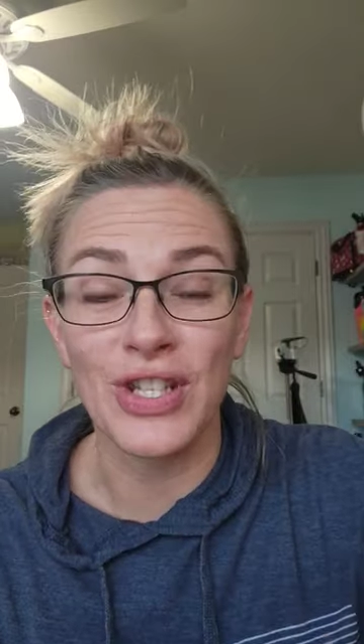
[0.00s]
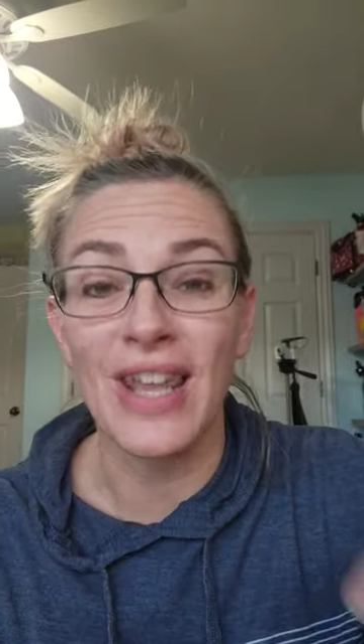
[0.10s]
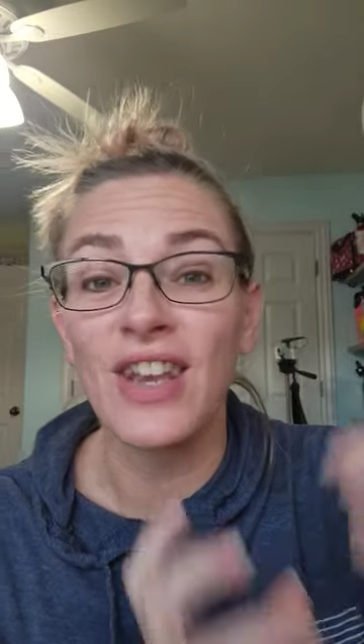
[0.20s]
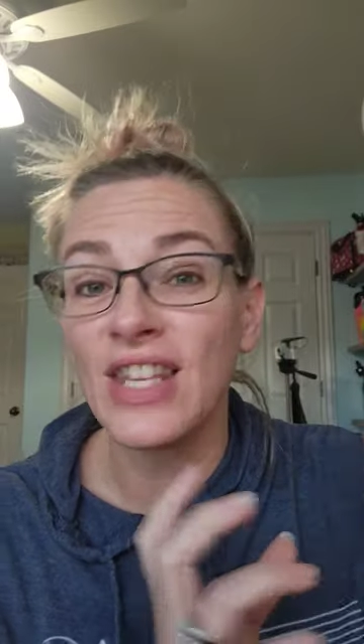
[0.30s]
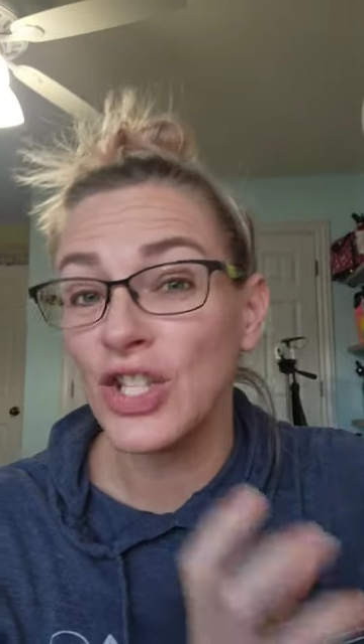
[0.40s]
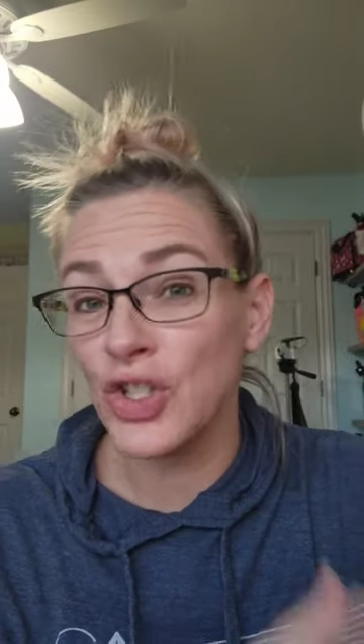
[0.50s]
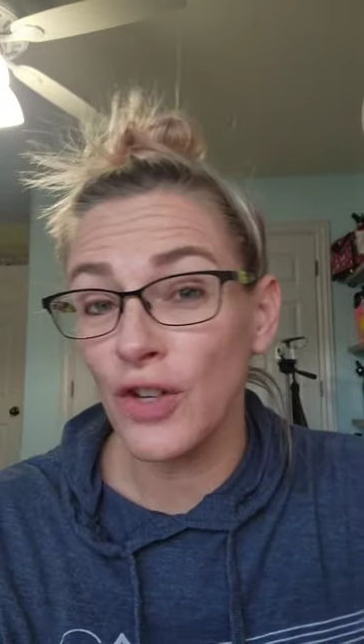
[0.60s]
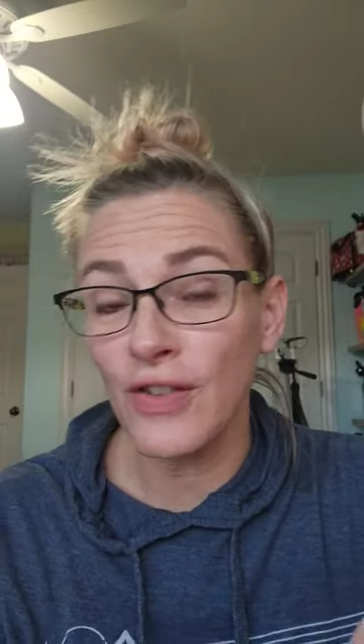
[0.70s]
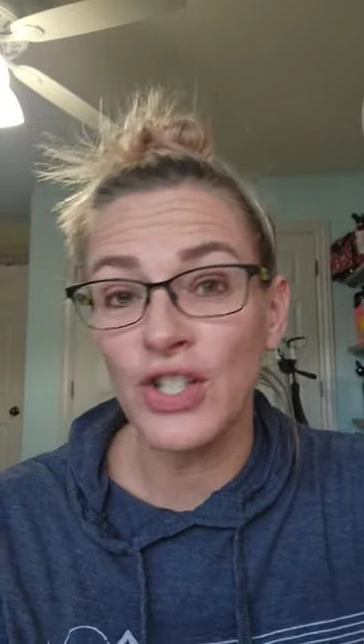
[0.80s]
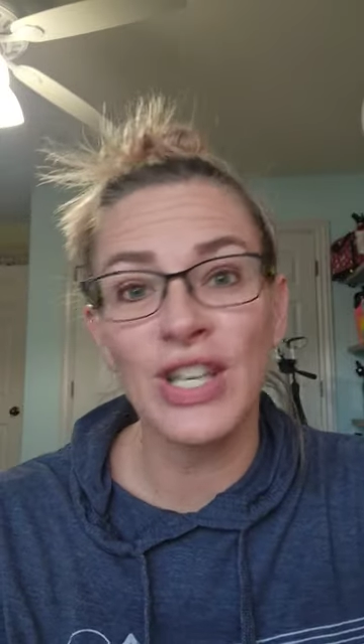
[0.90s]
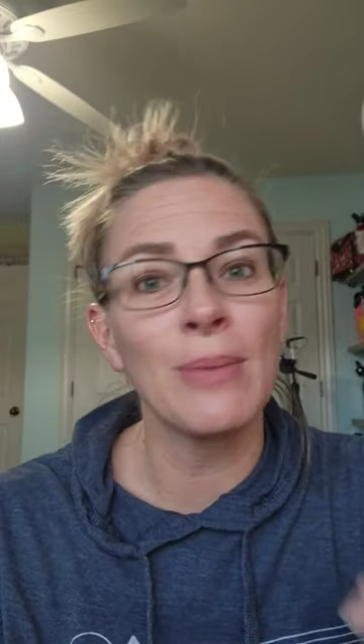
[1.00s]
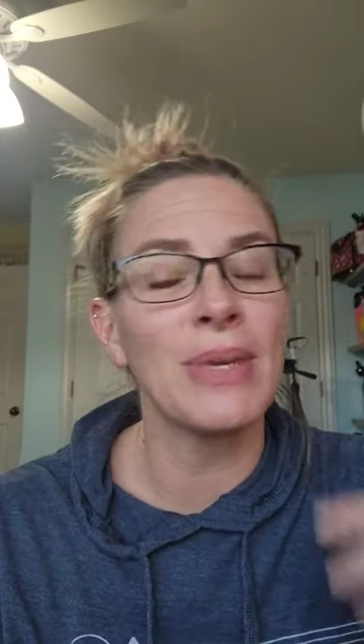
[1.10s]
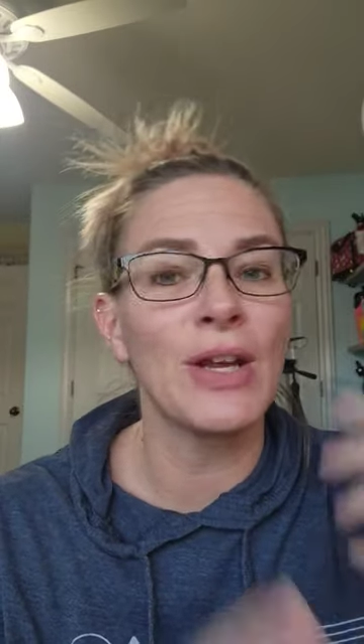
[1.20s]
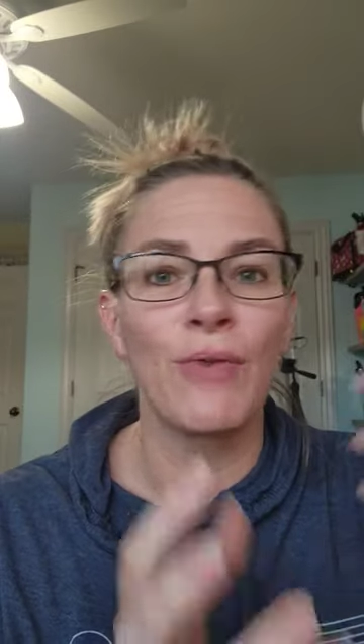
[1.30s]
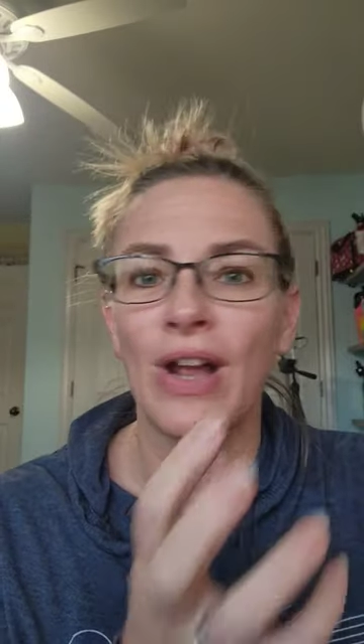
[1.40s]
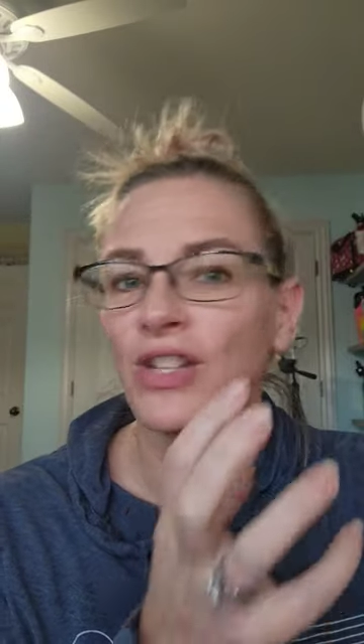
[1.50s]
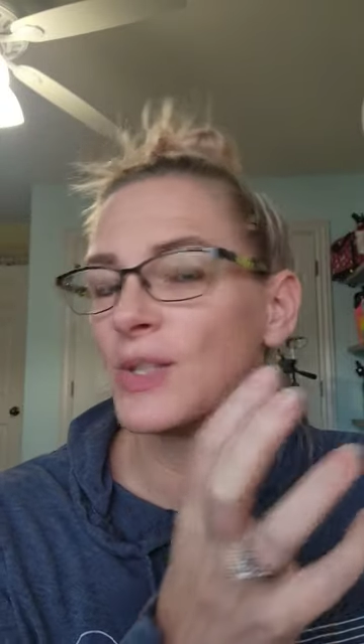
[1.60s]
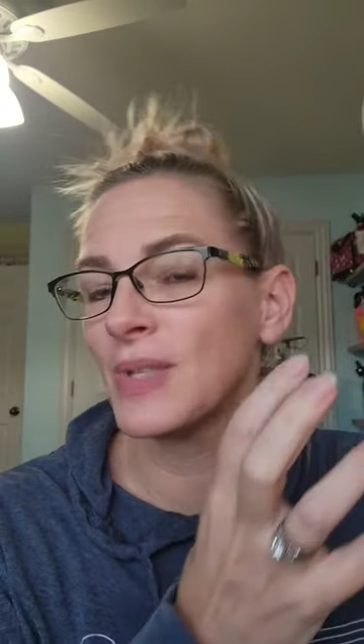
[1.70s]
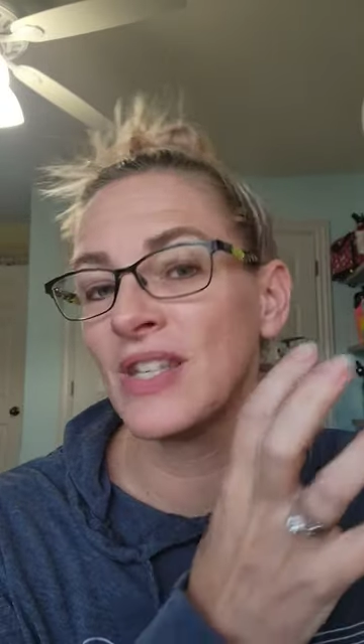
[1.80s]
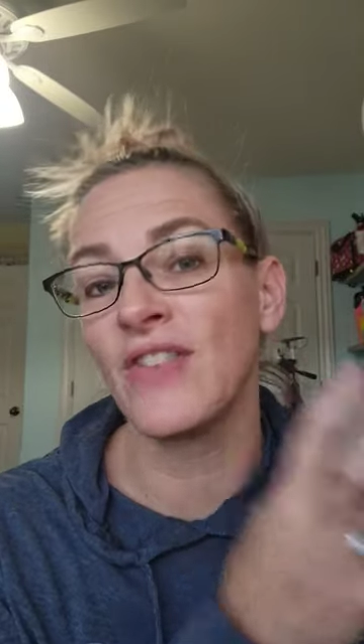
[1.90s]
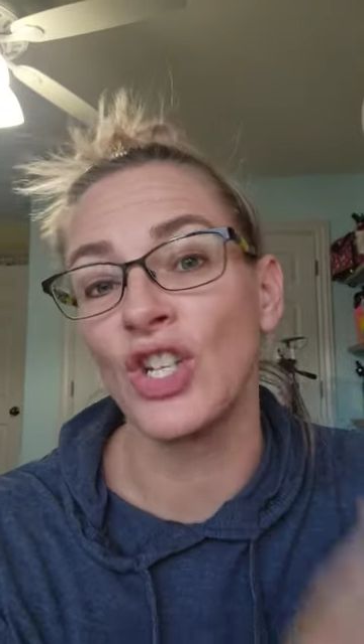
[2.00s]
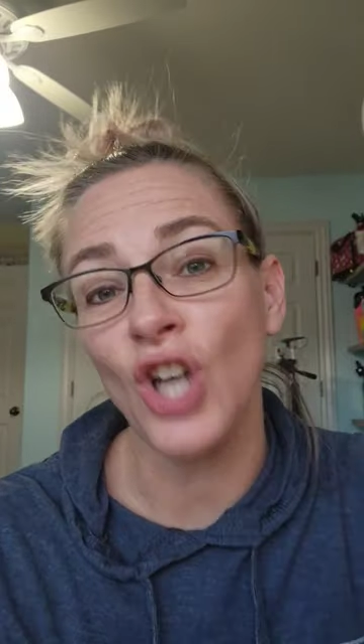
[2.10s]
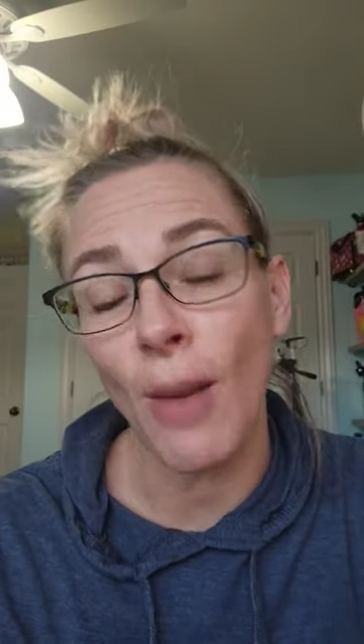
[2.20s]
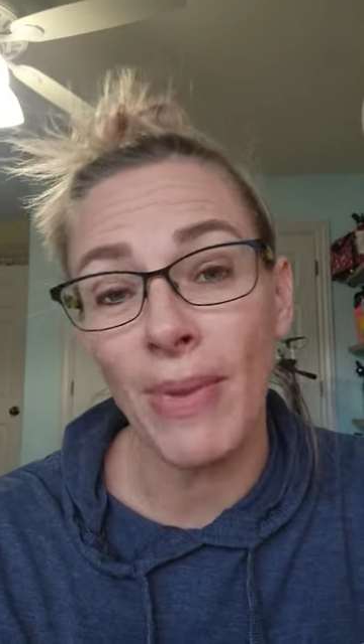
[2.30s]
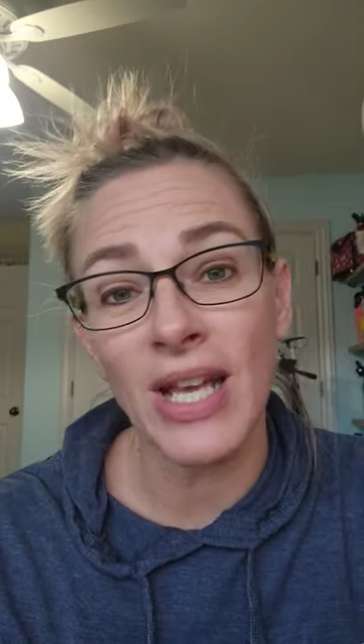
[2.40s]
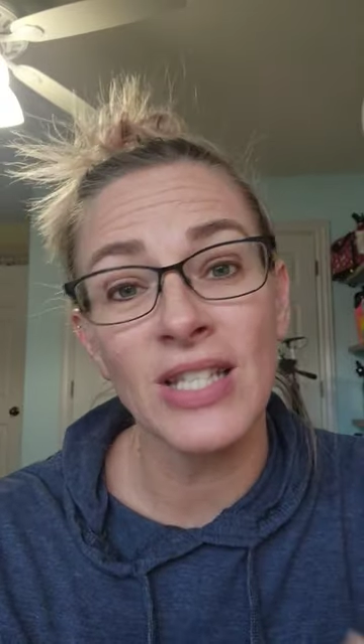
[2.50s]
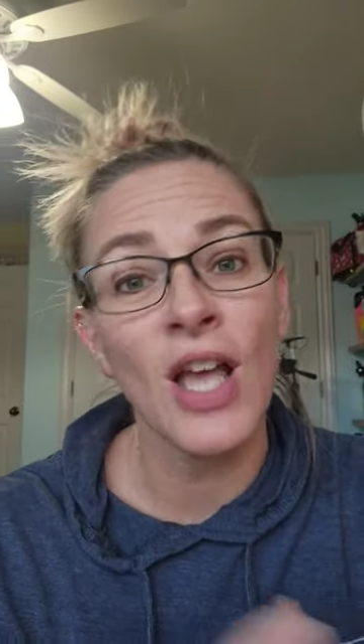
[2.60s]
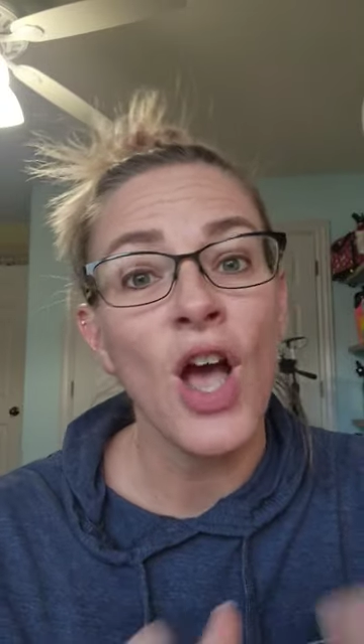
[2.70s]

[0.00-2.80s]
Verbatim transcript: and these servers can be around specific topics